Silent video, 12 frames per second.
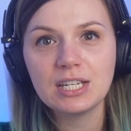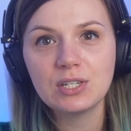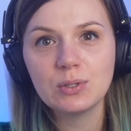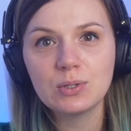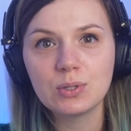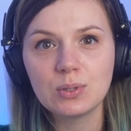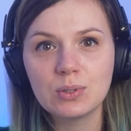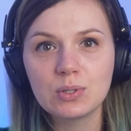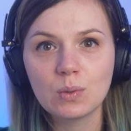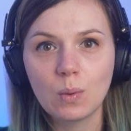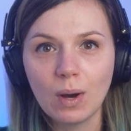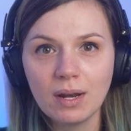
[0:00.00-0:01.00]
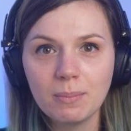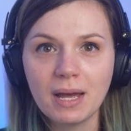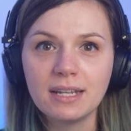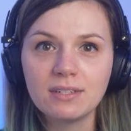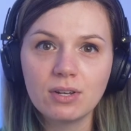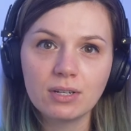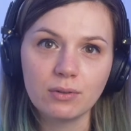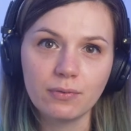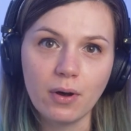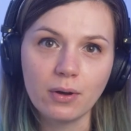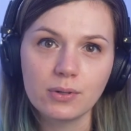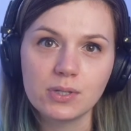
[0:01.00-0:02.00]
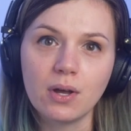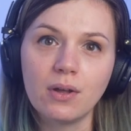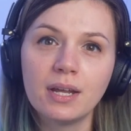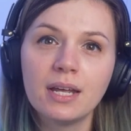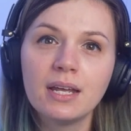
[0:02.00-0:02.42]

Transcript: to choose one metric to focus on,